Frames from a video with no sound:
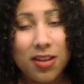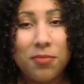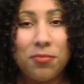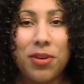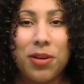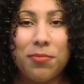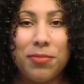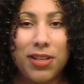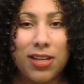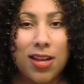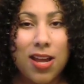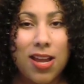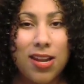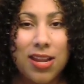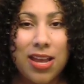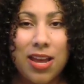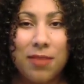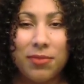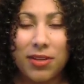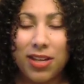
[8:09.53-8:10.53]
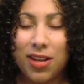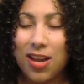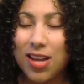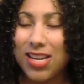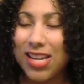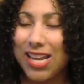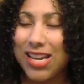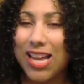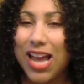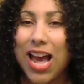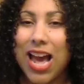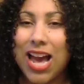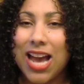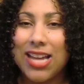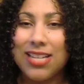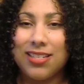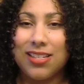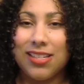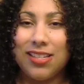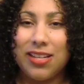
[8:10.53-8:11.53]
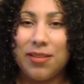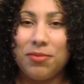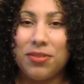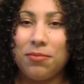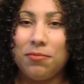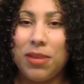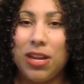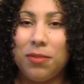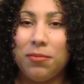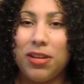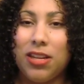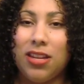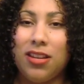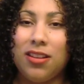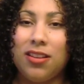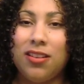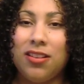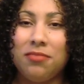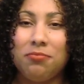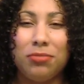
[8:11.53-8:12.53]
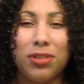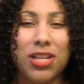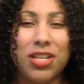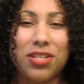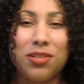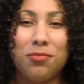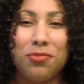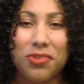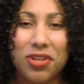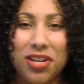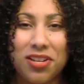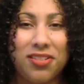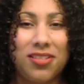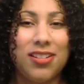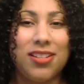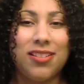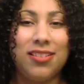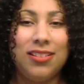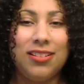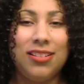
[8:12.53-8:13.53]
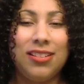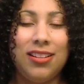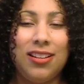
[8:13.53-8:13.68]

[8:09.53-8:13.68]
But beyond that, beyond like eyes and lips and maybe blush and bronzer,